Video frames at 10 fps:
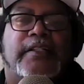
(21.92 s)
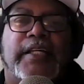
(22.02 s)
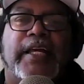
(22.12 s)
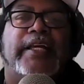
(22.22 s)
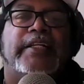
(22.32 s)

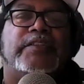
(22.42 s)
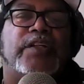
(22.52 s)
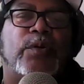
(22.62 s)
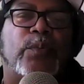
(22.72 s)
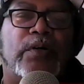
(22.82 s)
Hey,
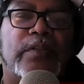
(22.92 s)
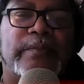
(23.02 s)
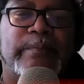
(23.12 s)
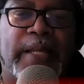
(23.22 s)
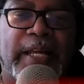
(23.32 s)
so
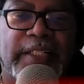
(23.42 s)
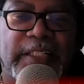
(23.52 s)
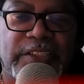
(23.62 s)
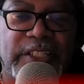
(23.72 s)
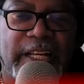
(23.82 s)
welcome back,
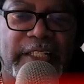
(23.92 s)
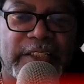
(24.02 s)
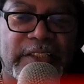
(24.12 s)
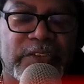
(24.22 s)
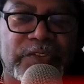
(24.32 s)

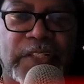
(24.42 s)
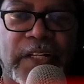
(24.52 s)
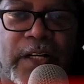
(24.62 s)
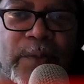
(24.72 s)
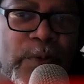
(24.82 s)
hitchhikers.
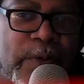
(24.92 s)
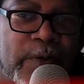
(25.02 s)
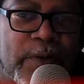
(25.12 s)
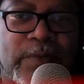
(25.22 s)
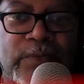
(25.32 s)

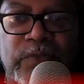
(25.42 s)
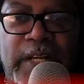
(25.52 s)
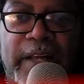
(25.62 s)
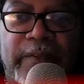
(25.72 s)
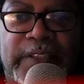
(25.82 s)
We're
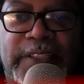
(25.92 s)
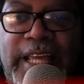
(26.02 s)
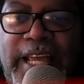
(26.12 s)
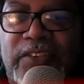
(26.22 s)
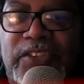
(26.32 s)
traveling
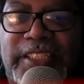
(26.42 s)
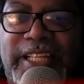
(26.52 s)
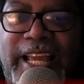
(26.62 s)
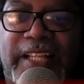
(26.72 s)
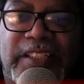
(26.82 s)
down to the
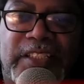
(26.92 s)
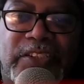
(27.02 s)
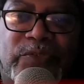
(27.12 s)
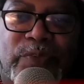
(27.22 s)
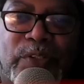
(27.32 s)
end of
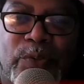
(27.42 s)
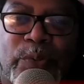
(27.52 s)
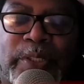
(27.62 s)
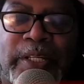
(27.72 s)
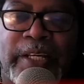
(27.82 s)
this
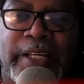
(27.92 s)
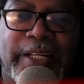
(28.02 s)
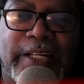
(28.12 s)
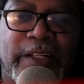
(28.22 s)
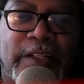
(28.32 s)
road
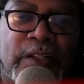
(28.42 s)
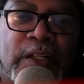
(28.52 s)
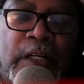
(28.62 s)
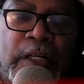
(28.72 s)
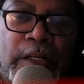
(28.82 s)
here
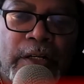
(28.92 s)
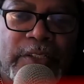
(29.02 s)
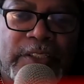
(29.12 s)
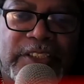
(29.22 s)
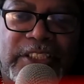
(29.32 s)

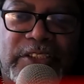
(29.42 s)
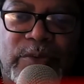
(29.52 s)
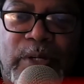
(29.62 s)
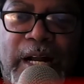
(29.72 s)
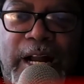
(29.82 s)
on the
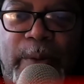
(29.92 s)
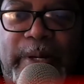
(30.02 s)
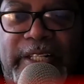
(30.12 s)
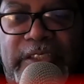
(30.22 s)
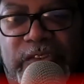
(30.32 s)
digital
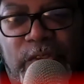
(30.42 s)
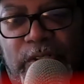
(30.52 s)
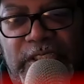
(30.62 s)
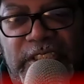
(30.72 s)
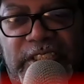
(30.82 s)
highway in this
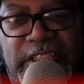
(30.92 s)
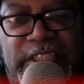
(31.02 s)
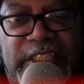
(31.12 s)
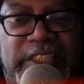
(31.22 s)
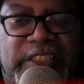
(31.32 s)
corner of the
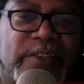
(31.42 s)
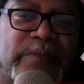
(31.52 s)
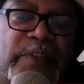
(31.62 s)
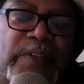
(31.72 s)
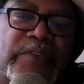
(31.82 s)
DC
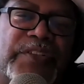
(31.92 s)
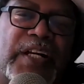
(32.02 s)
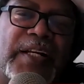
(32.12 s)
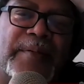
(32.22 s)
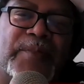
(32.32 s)
universe.
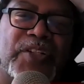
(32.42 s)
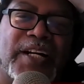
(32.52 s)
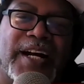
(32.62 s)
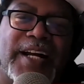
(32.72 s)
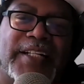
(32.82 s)
I am your
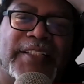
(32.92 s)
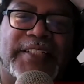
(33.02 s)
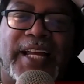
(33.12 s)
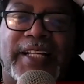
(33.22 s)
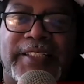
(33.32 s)

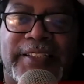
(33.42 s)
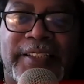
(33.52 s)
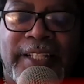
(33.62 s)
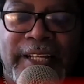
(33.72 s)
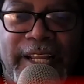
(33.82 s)
hijacker
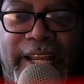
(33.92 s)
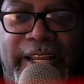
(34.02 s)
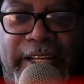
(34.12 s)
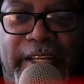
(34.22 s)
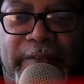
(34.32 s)

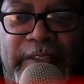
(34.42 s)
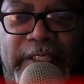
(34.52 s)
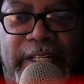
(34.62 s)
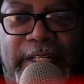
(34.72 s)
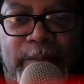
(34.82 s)
and
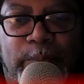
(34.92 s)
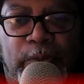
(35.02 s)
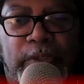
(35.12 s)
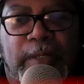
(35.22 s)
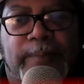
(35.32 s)
everything, and I'm
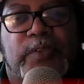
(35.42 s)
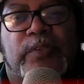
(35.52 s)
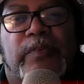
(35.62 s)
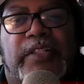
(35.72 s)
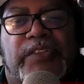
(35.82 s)
pulling up to a
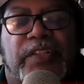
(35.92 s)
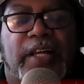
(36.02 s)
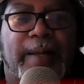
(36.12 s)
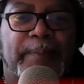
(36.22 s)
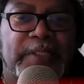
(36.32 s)
rest
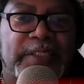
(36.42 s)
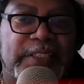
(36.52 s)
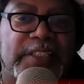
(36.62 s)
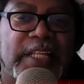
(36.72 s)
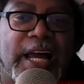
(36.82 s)
stop, and
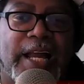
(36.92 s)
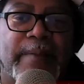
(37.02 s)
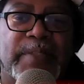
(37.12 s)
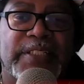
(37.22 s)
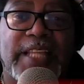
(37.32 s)
this
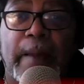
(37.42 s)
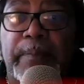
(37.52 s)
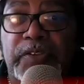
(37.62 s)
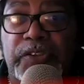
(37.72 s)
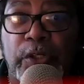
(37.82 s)
time is
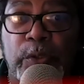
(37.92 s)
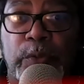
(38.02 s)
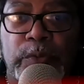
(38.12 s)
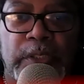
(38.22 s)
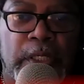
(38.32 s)

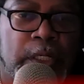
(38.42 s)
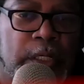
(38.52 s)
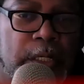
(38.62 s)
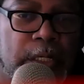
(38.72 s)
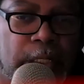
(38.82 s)
episode
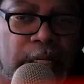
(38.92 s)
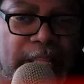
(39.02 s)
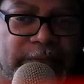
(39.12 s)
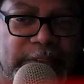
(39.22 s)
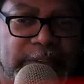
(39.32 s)

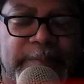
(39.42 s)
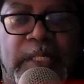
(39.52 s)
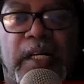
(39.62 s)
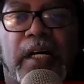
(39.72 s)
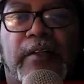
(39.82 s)
11
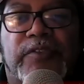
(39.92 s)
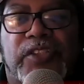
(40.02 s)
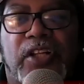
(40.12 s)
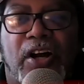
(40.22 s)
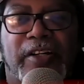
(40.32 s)
of
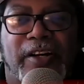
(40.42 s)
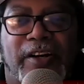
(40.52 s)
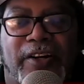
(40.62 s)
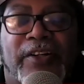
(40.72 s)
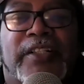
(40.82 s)

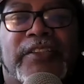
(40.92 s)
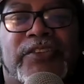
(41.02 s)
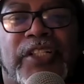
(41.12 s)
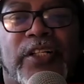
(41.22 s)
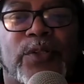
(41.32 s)
Stargirl.
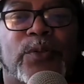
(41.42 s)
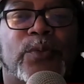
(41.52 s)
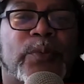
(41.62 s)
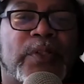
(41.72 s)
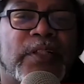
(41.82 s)
So
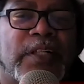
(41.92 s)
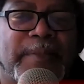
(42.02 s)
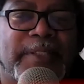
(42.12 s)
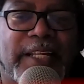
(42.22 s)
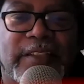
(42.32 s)
we're
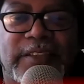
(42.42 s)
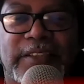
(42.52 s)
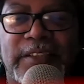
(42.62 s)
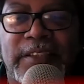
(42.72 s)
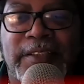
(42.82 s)
coming down to
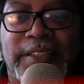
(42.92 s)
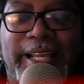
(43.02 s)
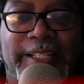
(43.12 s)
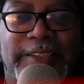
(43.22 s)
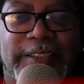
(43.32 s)
the
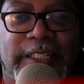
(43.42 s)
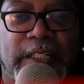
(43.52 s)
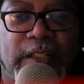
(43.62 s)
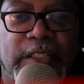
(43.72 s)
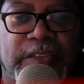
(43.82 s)
end
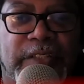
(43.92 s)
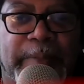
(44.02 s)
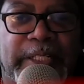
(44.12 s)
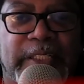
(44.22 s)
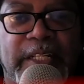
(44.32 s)
here because I
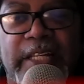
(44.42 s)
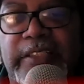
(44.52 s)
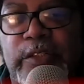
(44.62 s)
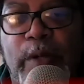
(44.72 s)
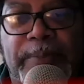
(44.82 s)
mean the next
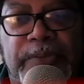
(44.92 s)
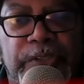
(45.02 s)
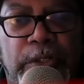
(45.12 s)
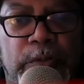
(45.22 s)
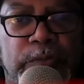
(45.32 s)
two
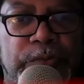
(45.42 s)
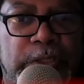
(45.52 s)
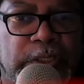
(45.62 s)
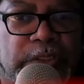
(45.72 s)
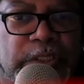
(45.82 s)
episodes
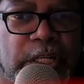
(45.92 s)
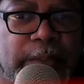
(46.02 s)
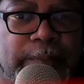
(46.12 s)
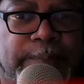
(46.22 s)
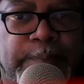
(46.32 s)
is kind
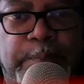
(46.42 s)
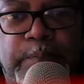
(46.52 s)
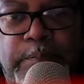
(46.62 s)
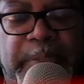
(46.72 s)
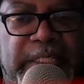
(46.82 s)
of
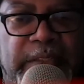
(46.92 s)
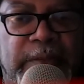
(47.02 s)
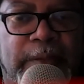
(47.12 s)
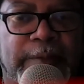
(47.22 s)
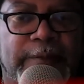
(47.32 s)
be
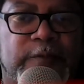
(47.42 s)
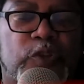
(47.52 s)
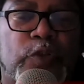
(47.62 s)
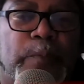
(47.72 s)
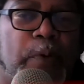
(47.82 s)
a
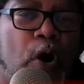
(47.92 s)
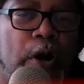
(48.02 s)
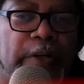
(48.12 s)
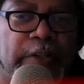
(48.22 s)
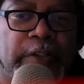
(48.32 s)

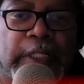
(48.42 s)
two-parter.